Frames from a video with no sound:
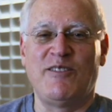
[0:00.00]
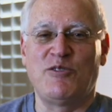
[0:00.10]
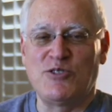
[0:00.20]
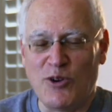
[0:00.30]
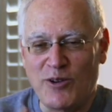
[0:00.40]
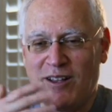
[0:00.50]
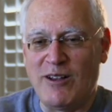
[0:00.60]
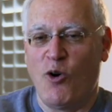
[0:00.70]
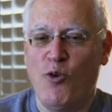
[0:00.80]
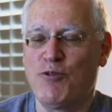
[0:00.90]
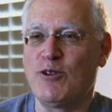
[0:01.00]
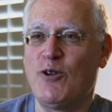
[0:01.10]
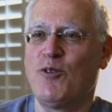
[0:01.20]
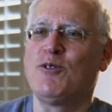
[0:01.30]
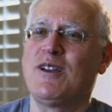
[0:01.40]
so over
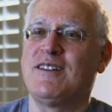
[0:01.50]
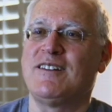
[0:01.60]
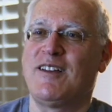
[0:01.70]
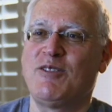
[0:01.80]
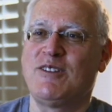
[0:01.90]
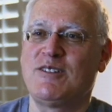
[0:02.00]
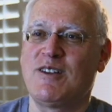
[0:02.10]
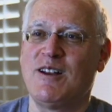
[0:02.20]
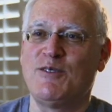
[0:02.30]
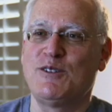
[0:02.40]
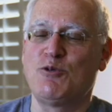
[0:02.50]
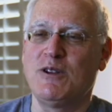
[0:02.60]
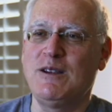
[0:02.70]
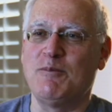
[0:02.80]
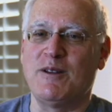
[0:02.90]
and over again, I had this kind of a
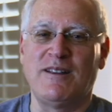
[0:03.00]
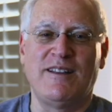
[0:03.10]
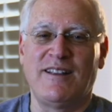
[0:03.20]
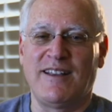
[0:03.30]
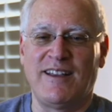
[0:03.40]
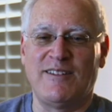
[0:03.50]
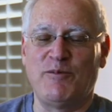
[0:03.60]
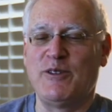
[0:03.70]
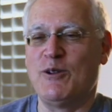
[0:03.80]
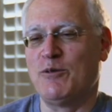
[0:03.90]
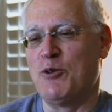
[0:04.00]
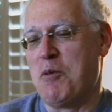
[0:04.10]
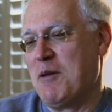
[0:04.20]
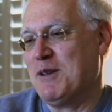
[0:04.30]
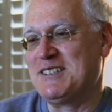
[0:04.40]
dream. And, you know, there
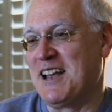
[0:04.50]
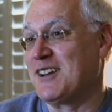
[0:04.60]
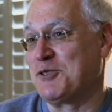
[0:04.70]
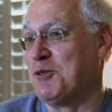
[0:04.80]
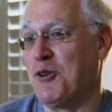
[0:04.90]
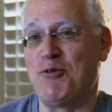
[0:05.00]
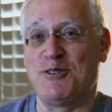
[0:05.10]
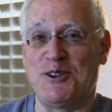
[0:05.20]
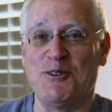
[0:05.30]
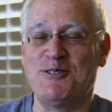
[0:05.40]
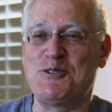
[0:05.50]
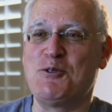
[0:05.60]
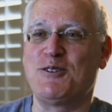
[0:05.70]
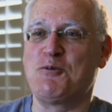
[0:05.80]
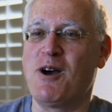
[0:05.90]
may be sexual overtones
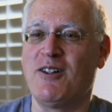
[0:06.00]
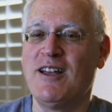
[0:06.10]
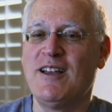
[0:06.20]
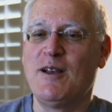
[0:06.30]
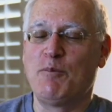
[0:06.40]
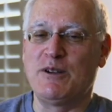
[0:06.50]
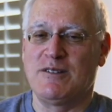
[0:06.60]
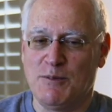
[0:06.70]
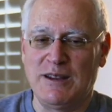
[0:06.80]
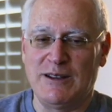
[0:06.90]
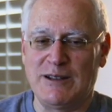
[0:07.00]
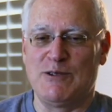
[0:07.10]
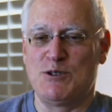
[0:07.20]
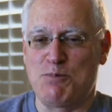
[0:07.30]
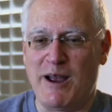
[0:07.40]
to it as well. But to me,
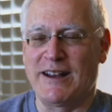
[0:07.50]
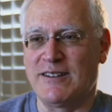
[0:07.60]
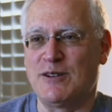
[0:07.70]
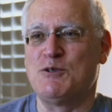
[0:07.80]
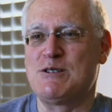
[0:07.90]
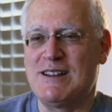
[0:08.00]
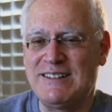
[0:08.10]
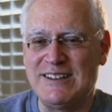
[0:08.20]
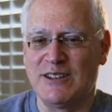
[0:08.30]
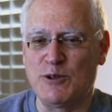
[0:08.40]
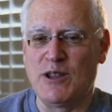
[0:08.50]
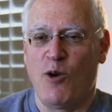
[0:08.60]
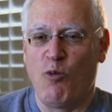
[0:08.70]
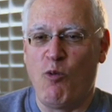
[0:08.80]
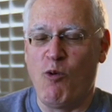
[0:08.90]
it was practice. It was dealing with
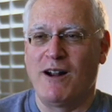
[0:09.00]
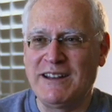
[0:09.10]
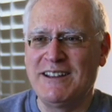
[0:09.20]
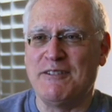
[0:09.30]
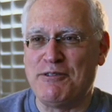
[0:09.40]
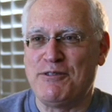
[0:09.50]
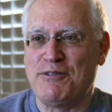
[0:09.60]
what if.